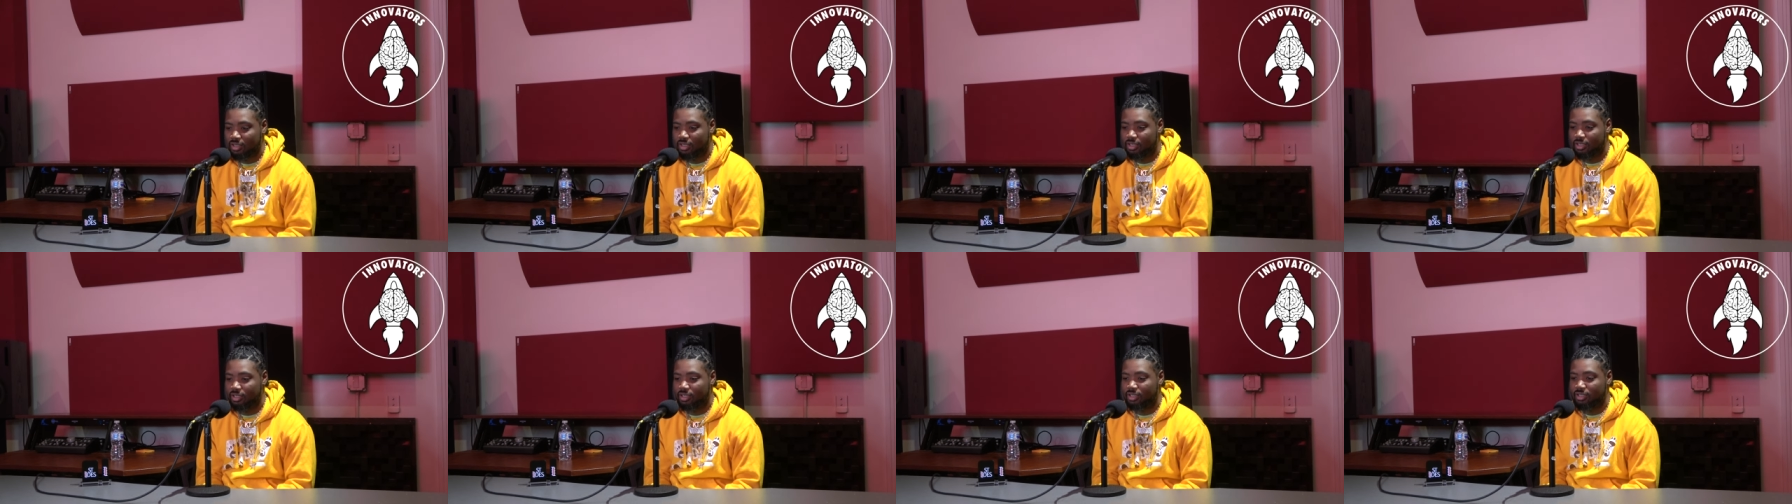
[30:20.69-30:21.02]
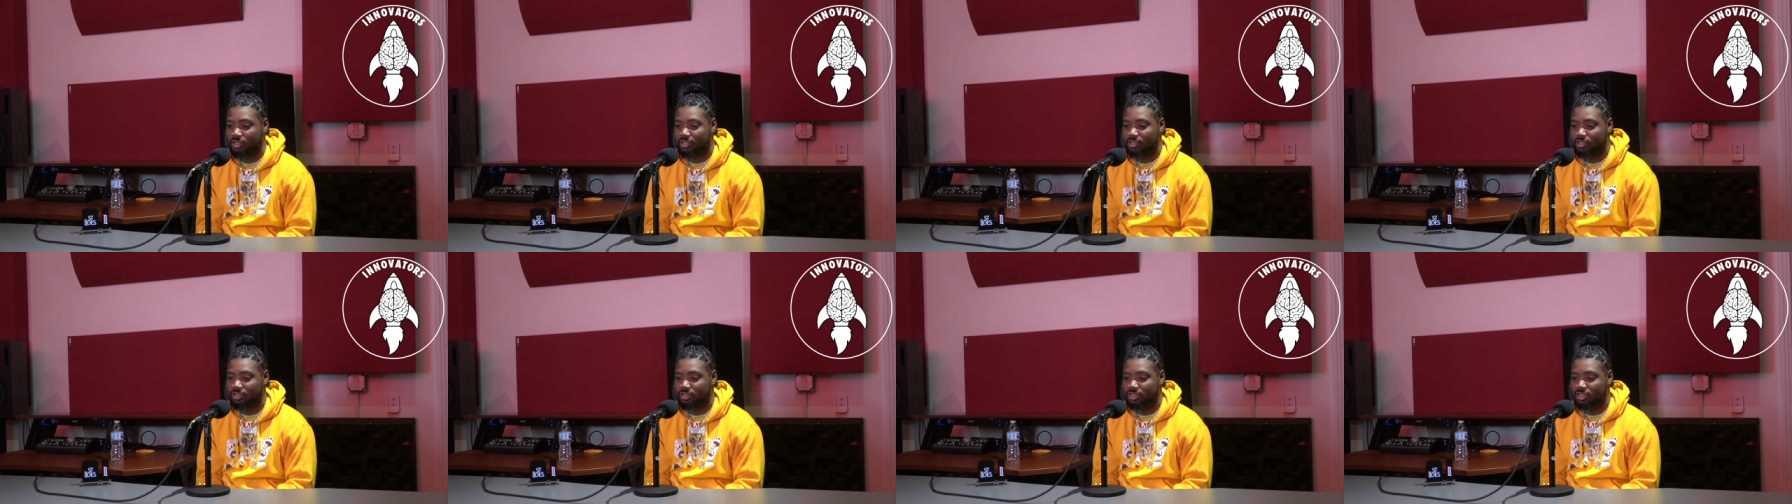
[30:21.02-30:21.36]

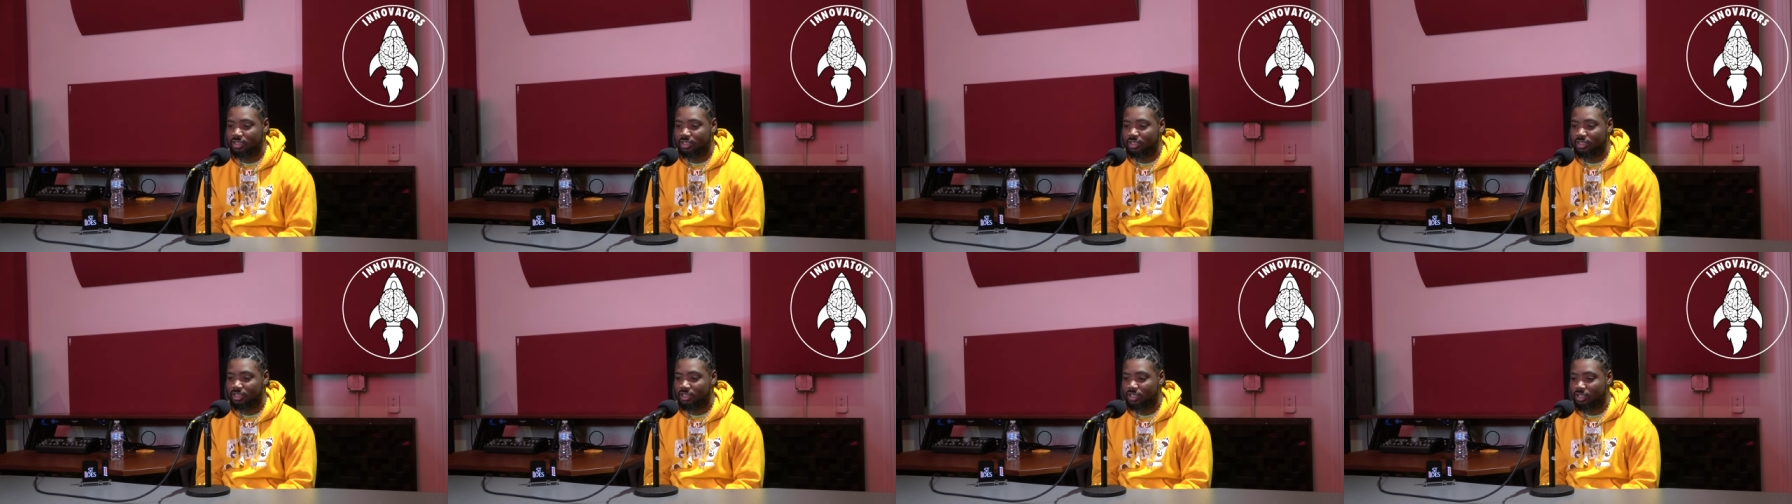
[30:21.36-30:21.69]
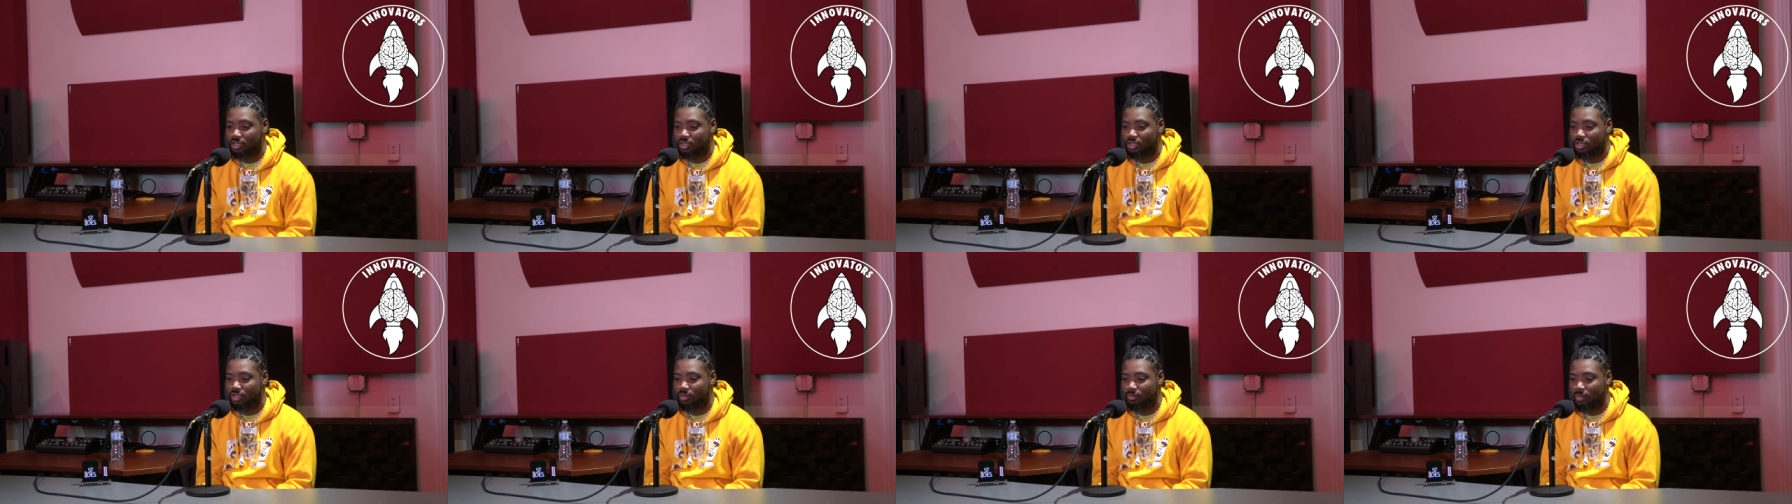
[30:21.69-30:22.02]
Uh, shit,
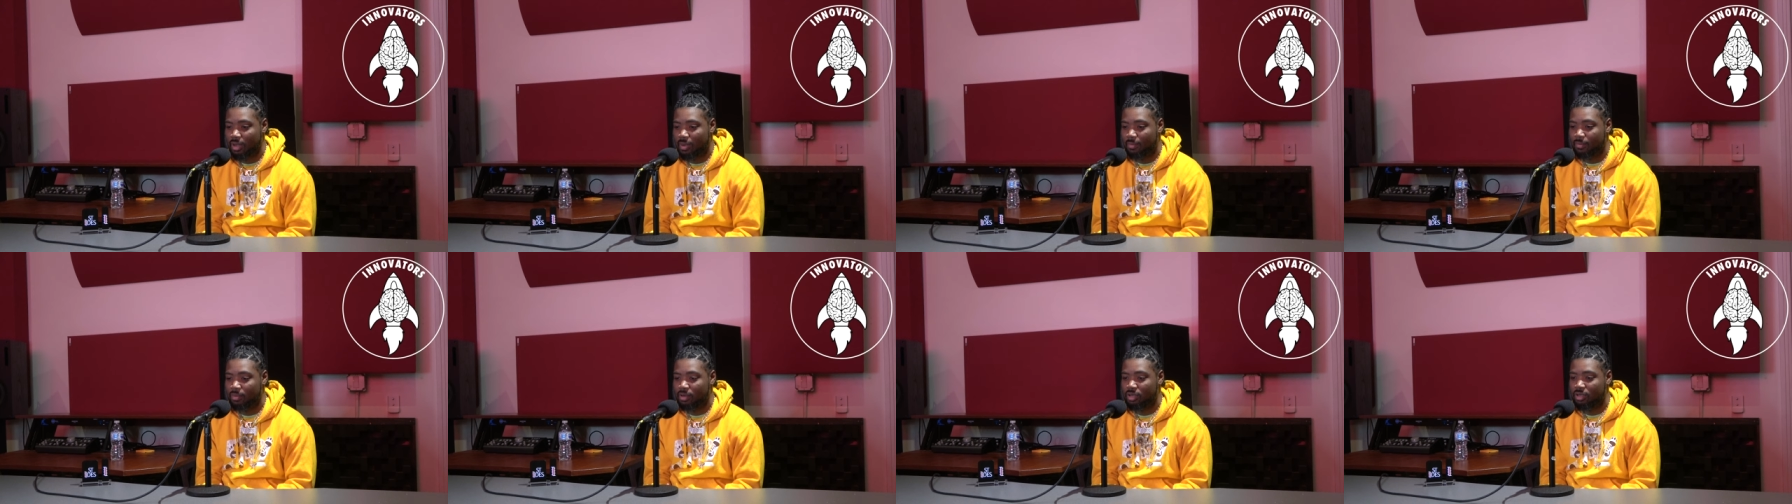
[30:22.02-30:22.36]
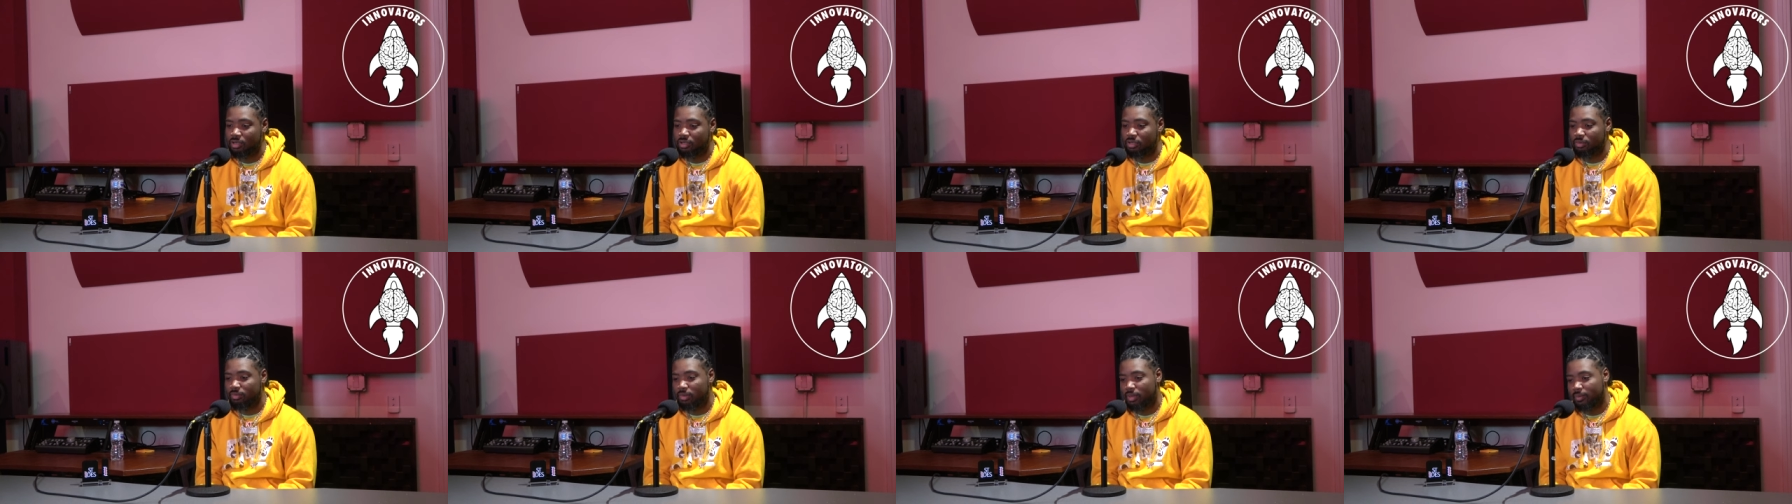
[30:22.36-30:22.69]
you know, my bro,